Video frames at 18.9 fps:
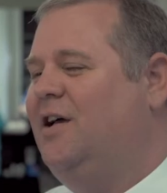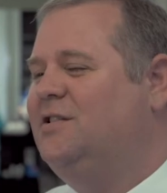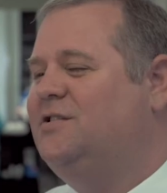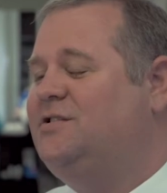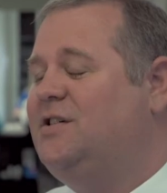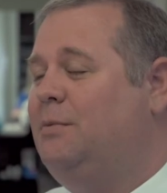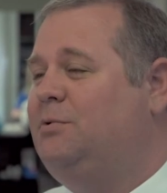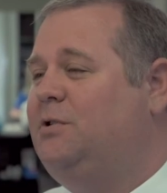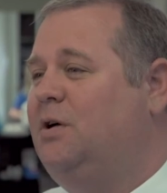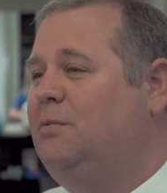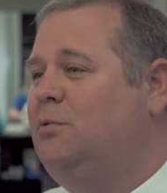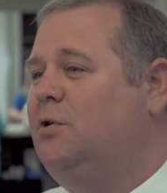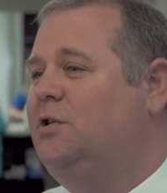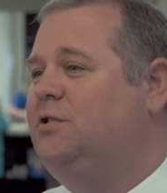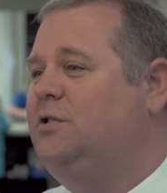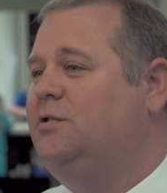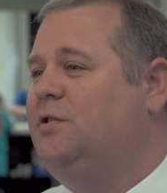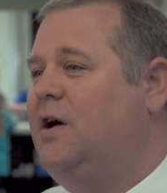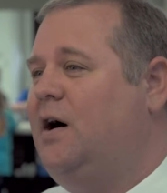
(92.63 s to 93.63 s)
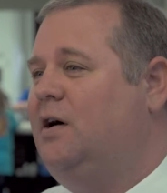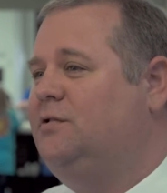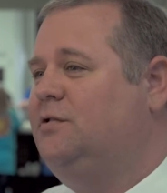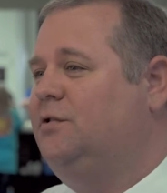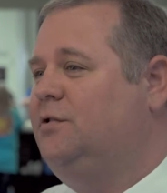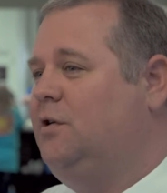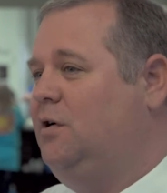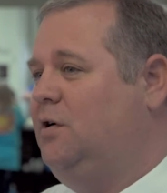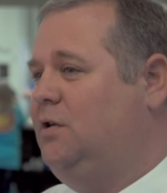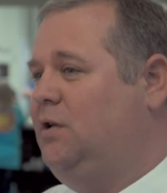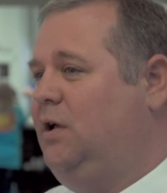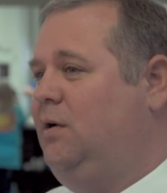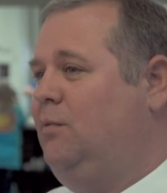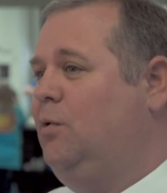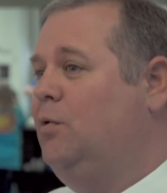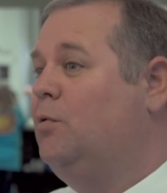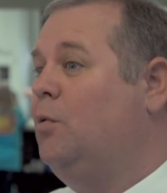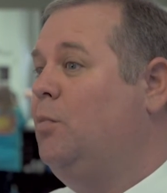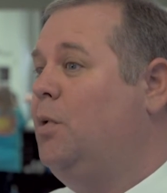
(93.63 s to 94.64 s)
In September of 2013,
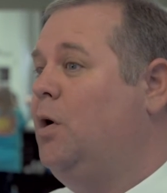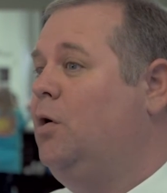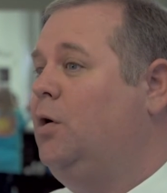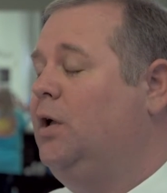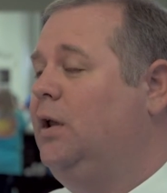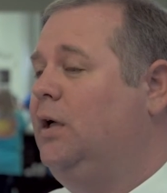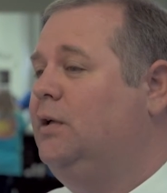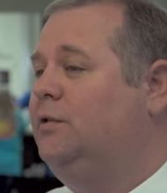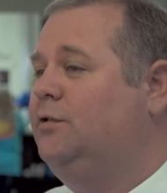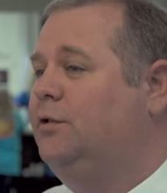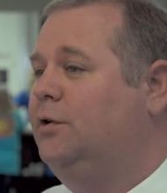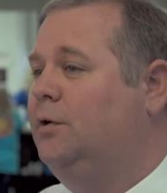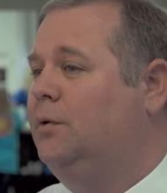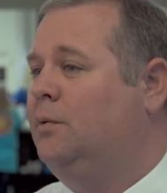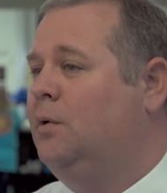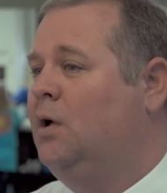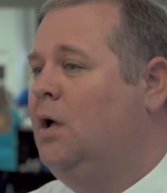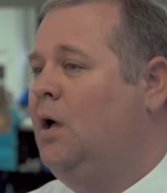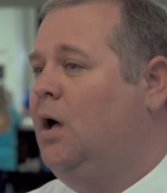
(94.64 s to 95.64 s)
we were broken into.